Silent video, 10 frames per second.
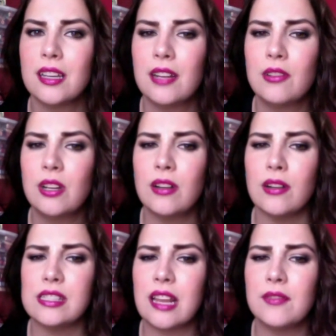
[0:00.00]
don't know.
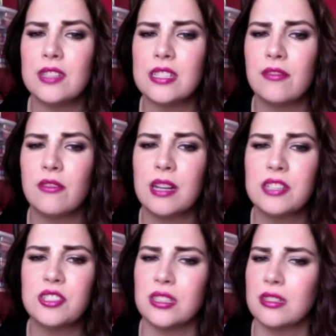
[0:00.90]
It's kind of a tough
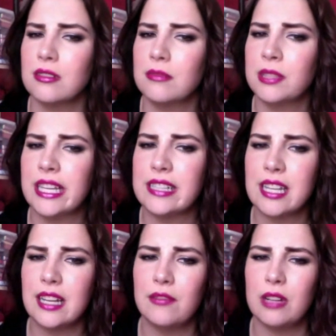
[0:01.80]
question, but that's
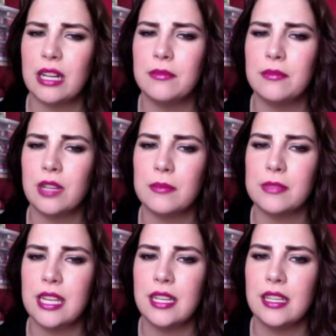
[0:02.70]
kind of what I'm
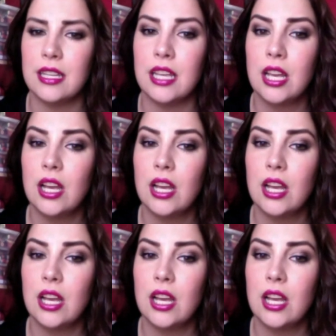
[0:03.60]
taking.